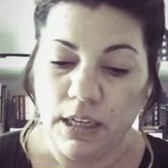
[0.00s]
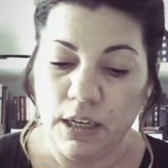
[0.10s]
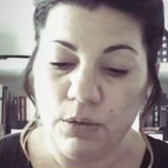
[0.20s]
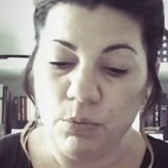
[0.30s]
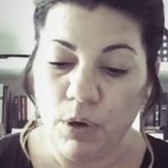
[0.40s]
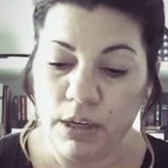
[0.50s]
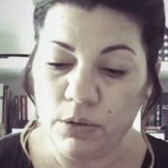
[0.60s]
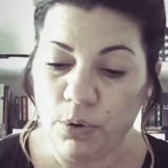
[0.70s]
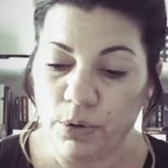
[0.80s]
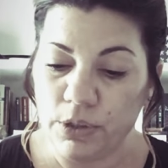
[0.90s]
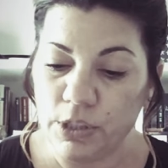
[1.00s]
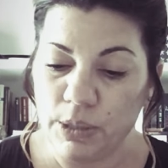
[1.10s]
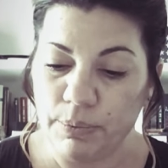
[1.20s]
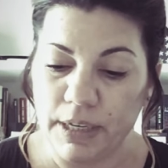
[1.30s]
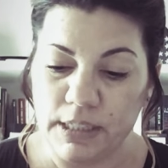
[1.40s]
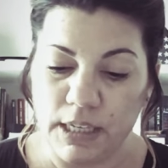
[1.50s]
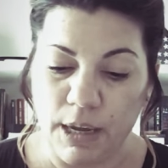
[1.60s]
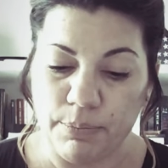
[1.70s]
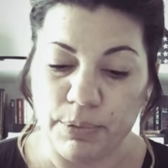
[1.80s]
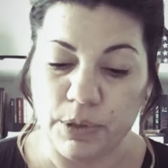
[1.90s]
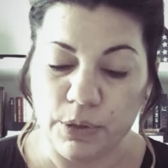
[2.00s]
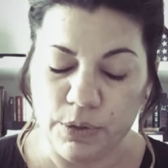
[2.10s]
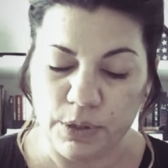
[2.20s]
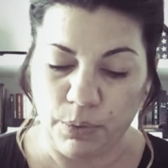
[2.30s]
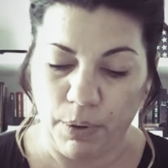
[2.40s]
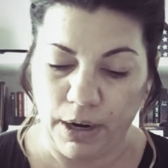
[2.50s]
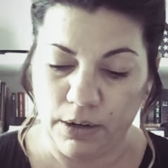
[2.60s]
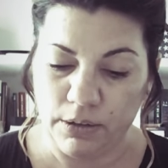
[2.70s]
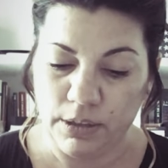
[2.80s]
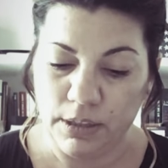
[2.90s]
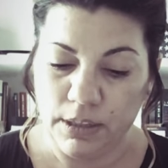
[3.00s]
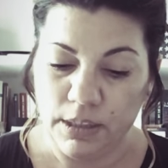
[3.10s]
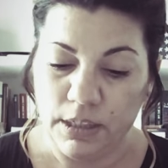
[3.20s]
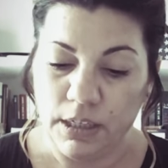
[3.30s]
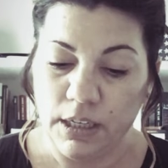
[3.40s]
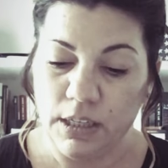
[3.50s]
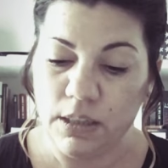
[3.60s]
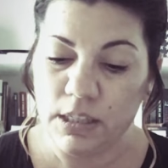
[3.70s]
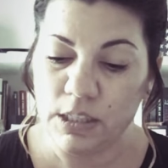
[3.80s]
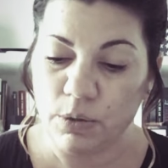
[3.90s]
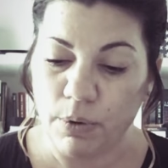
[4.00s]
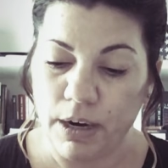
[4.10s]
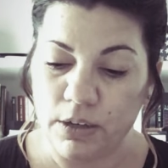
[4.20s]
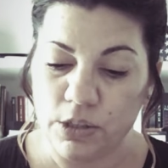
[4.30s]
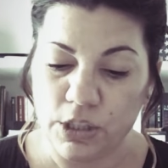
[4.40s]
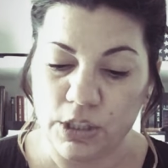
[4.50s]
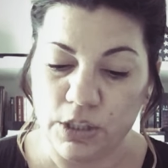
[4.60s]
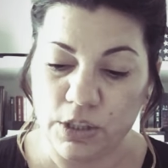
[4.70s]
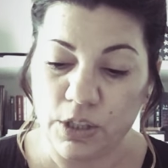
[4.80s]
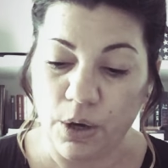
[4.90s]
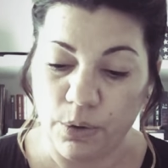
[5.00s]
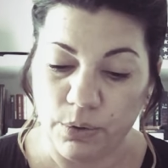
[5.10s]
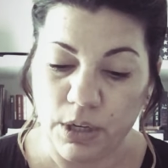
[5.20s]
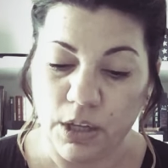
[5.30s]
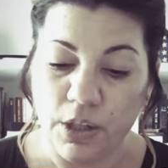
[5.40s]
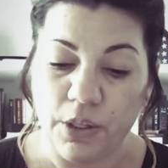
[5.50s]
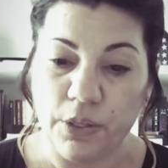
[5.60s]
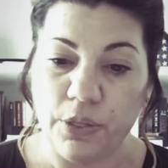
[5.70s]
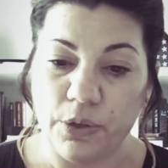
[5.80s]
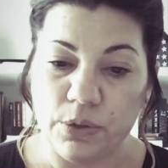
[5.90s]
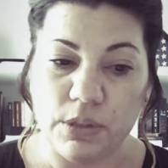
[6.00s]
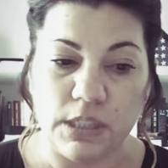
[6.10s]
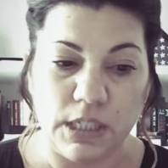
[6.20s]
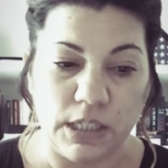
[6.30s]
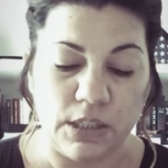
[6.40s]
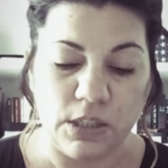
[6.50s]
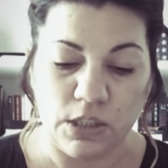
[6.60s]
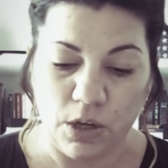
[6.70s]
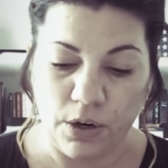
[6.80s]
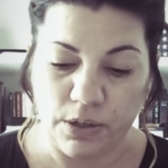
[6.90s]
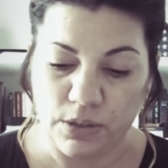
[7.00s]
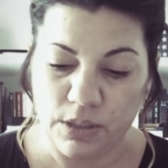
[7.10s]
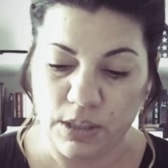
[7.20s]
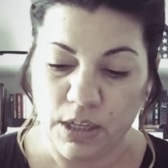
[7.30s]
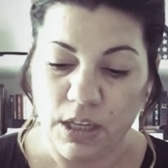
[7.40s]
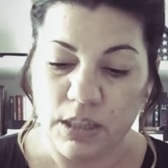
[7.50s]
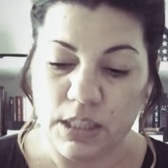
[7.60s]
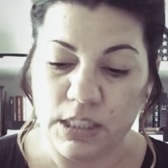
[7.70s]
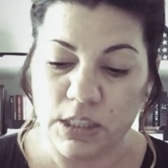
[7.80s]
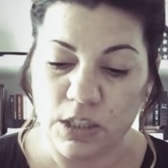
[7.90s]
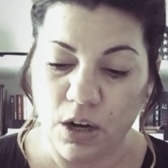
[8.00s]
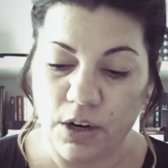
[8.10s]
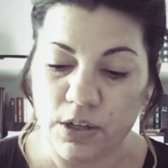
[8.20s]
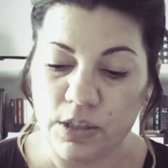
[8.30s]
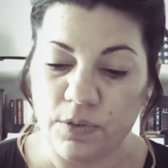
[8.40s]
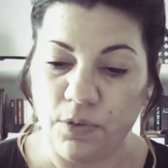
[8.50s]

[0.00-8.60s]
In one corner, she placed a blue square In the square, she sewed 13 stars. The stars